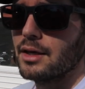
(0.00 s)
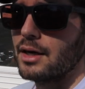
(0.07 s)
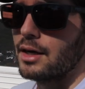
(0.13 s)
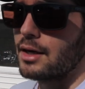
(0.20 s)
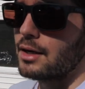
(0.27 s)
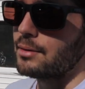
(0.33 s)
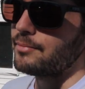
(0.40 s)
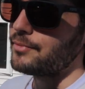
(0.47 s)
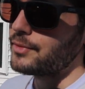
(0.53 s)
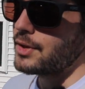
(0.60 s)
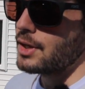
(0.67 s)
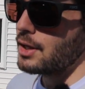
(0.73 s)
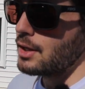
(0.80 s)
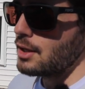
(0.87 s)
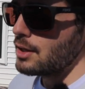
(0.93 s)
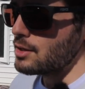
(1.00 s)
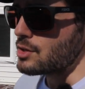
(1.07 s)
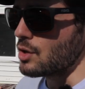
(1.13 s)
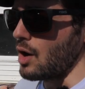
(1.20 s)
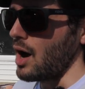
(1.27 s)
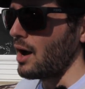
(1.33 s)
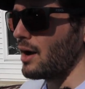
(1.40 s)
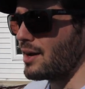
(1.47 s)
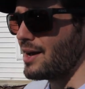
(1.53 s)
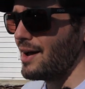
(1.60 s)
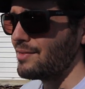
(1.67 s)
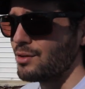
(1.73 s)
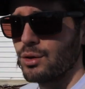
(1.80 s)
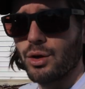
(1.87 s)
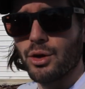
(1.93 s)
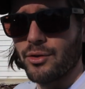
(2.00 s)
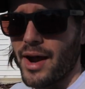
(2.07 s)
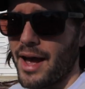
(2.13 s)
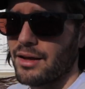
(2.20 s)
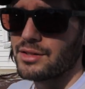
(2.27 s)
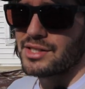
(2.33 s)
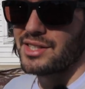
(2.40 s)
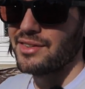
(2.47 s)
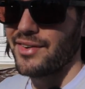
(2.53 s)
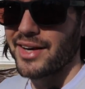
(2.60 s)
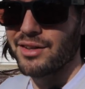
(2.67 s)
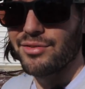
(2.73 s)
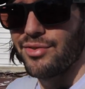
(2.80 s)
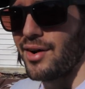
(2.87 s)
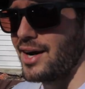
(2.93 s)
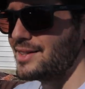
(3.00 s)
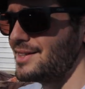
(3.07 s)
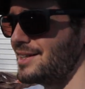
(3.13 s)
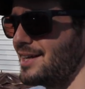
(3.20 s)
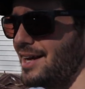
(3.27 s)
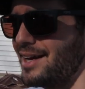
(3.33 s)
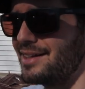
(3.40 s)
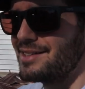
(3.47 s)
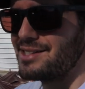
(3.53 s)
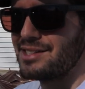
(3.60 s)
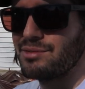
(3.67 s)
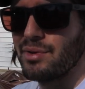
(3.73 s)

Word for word: Um, so I'm gonna have to look around, see if I can find it again.